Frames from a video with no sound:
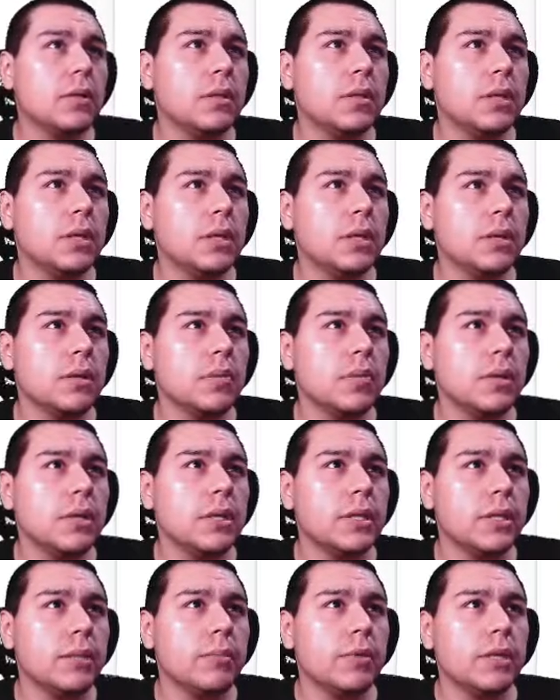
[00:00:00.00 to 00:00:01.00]
not
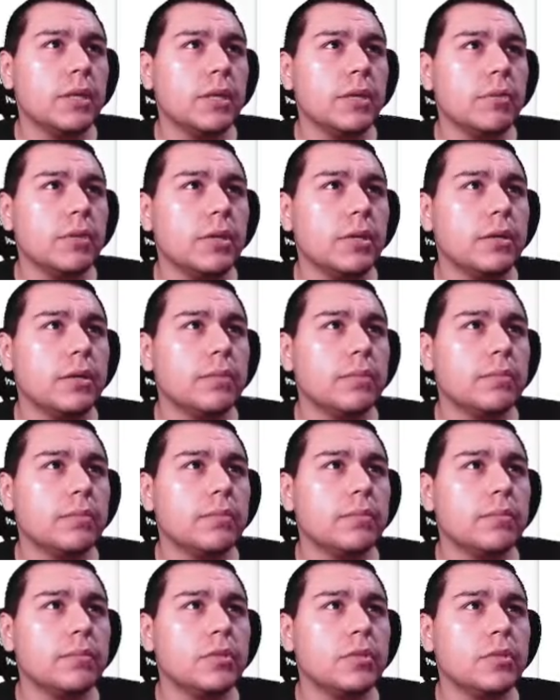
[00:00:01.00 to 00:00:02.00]
quite that many. There we go.
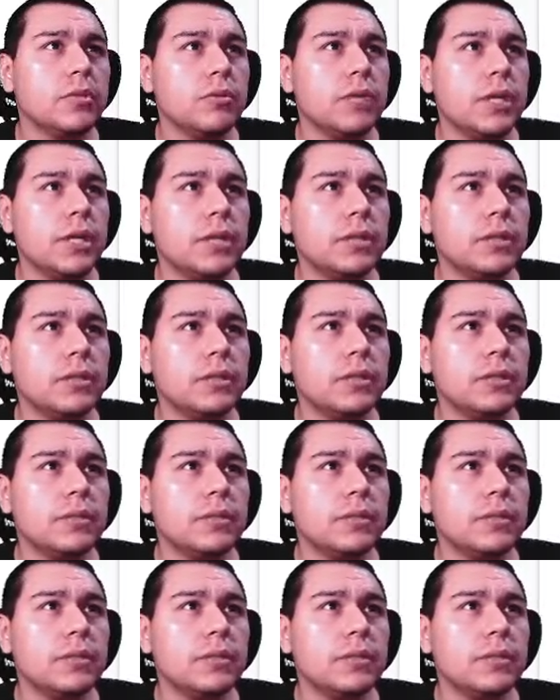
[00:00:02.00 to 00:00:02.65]
Do that.